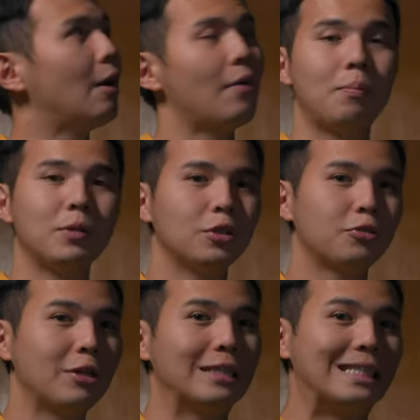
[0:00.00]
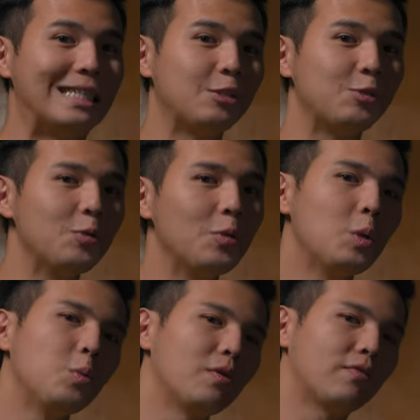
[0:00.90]
our aperture threaded
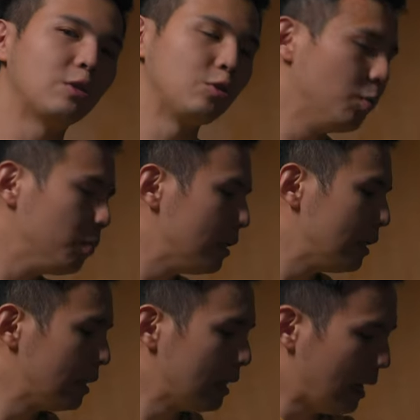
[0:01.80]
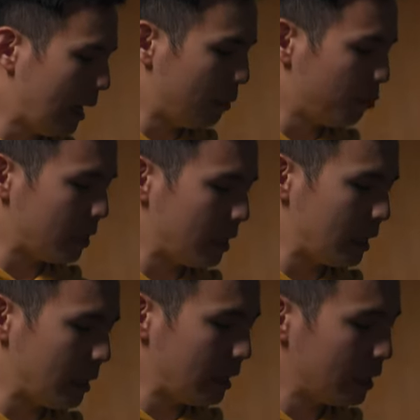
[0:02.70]
D2 with the dome, and
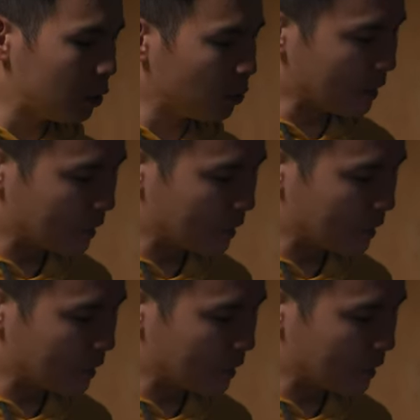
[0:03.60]
we use a